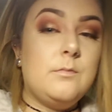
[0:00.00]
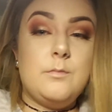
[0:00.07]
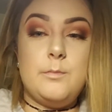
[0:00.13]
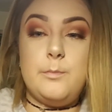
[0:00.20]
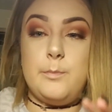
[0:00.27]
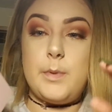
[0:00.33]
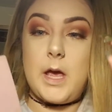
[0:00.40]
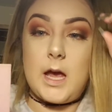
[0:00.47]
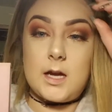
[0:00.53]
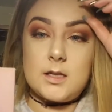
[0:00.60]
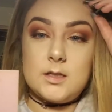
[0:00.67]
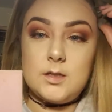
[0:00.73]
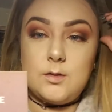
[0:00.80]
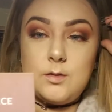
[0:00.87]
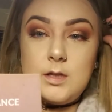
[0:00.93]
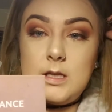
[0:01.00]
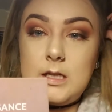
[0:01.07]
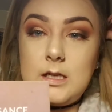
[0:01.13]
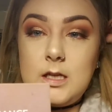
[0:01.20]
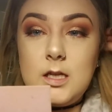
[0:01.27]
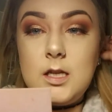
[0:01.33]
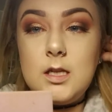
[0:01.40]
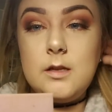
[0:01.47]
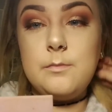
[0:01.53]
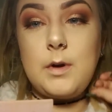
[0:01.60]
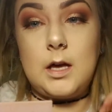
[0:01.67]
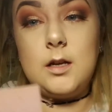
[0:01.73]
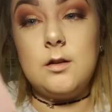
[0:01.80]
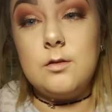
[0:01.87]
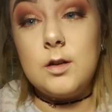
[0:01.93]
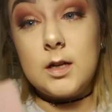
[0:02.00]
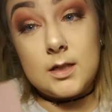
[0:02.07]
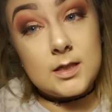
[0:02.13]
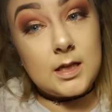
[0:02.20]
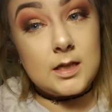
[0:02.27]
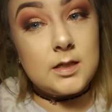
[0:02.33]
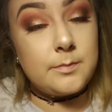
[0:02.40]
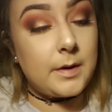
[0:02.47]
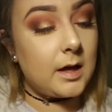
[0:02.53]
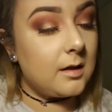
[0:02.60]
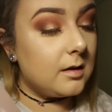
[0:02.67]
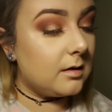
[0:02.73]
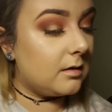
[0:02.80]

Back to the Modern Renaissance palette.